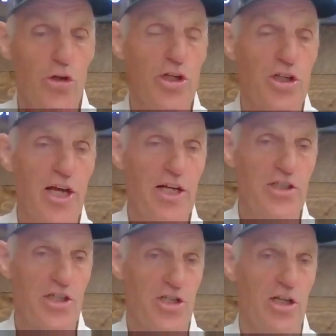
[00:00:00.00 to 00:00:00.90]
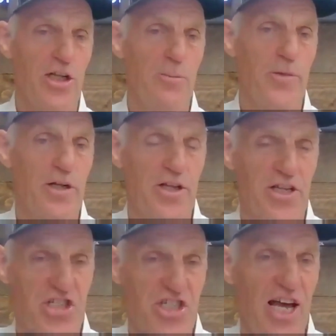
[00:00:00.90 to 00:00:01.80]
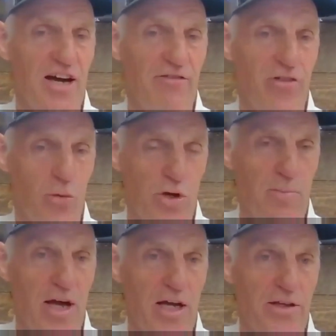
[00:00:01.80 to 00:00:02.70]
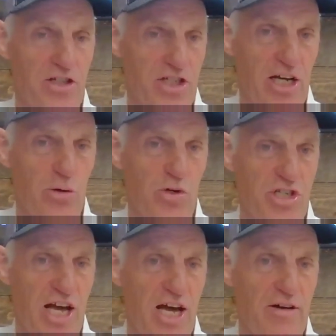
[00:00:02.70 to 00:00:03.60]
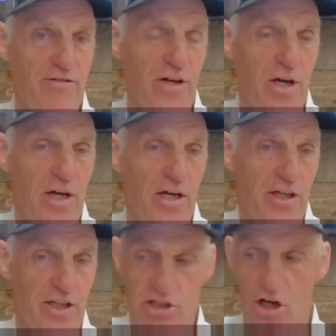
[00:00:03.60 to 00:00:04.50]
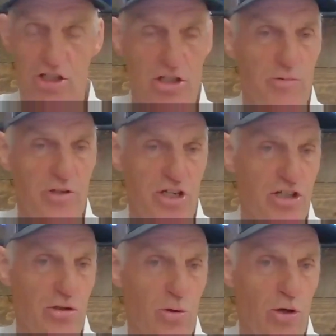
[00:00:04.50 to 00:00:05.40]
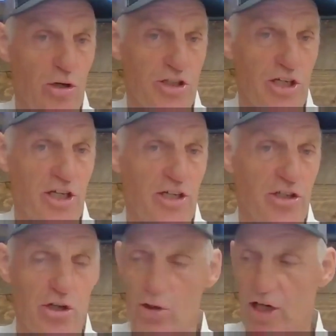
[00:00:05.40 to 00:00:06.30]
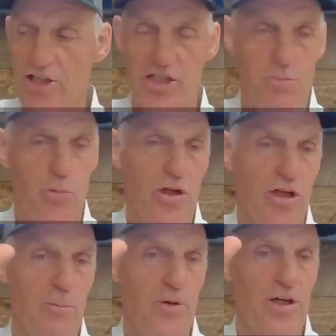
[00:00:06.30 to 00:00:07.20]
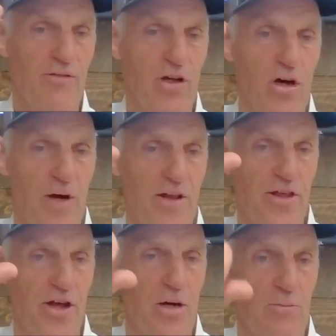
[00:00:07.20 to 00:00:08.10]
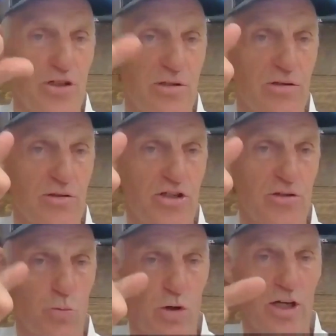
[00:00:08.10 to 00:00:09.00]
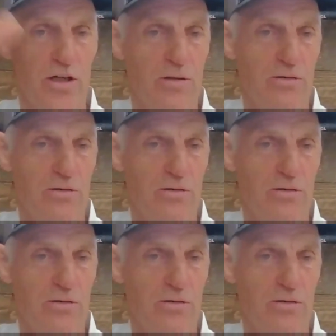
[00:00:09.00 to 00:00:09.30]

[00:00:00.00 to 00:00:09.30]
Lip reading: you can take just a little bit of this salve that we make, this Equisalve. It's got some essential oils in it too. And I just put a little bit of it on my thumb, just what